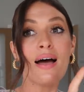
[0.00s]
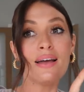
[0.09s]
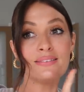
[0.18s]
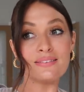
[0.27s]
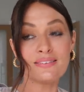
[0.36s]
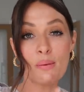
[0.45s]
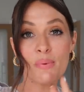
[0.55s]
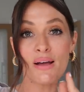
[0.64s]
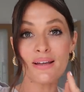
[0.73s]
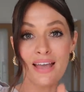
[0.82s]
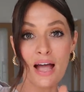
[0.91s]
a
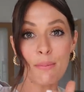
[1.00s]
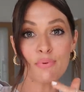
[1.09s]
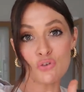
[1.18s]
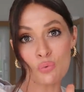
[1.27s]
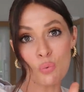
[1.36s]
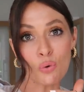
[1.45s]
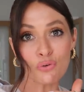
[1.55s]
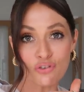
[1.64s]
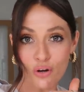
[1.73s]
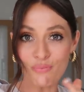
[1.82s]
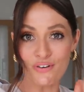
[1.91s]
summer capsule
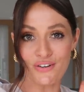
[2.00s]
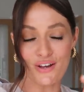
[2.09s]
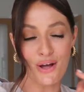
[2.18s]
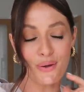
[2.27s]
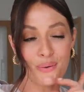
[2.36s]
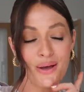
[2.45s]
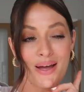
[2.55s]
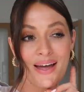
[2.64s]
wardrobe video.